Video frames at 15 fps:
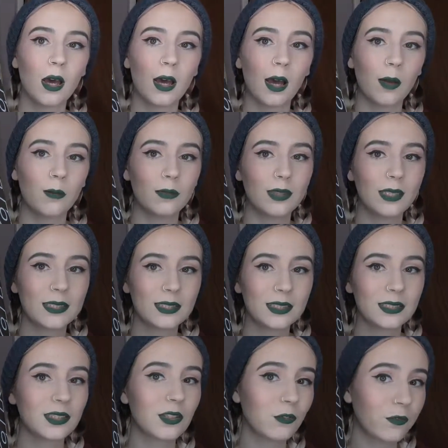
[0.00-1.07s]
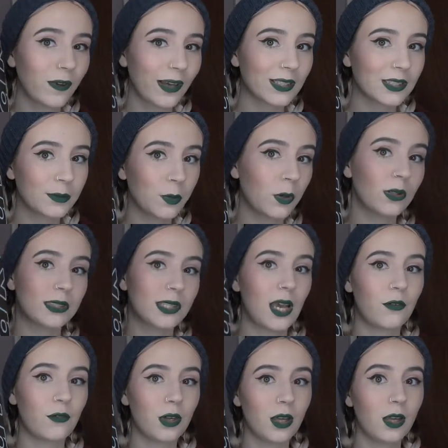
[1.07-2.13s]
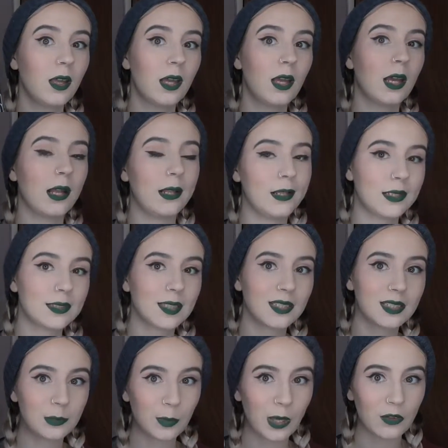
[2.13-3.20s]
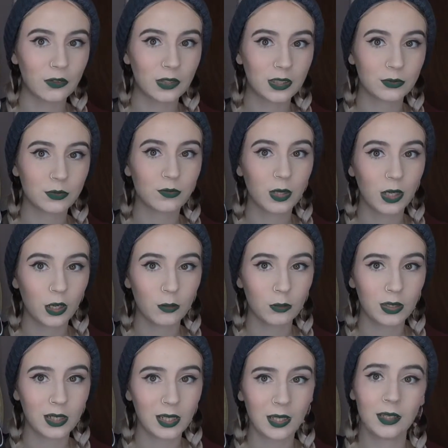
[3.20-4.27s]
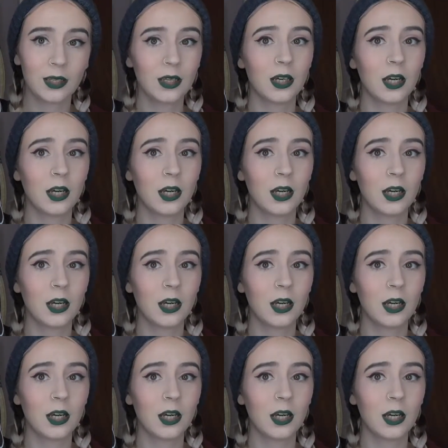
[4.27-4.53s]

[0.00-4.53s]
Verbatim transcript: Um, this is the first box ever, and yes, I did pay for this with my own money.